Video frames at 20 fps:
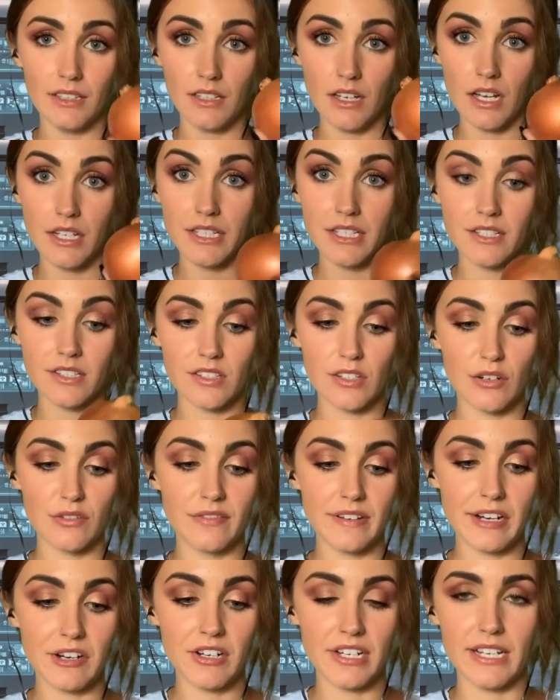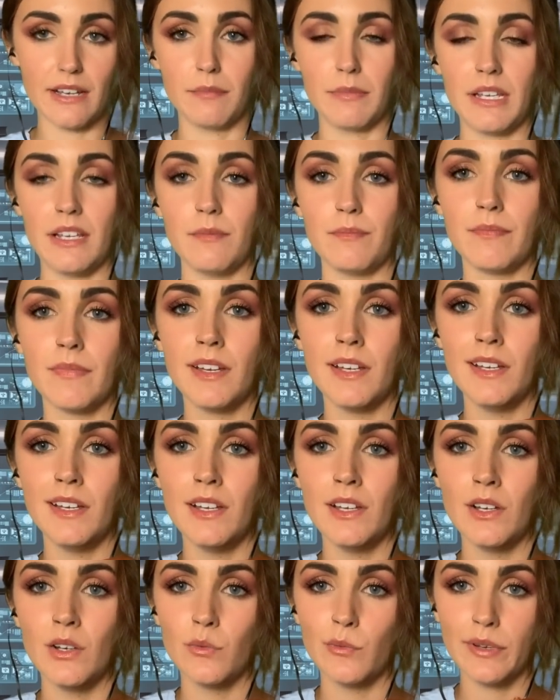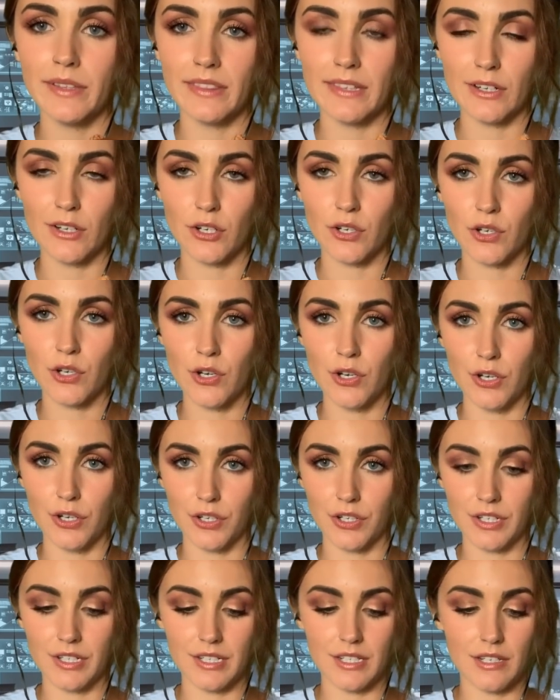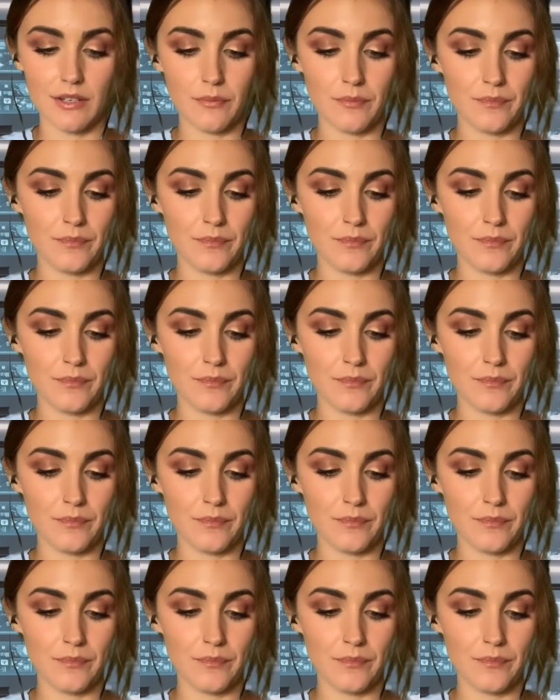Onions are very yummy when they're cooked.